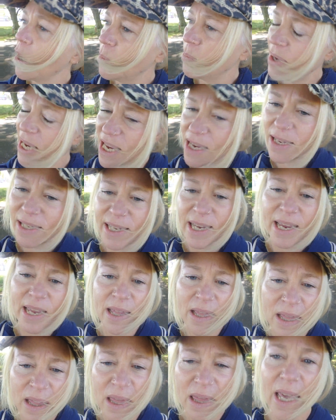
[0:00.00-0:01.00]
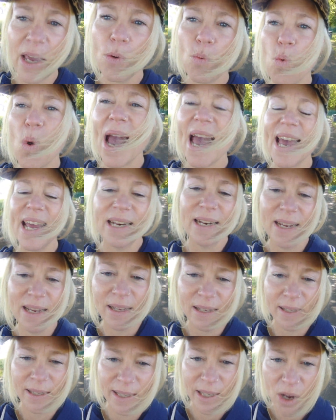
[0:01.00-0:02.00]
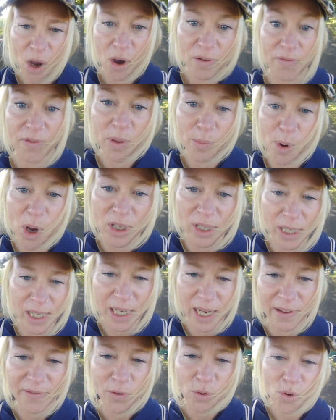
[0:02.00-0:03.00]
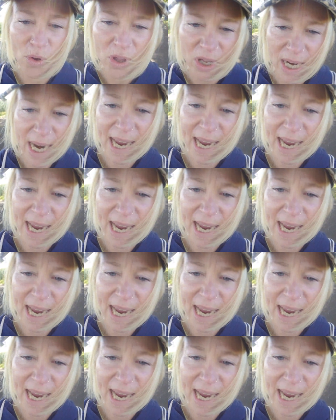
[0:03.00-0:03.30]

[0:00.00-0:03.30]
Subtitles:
Because in the awareness of the positive or the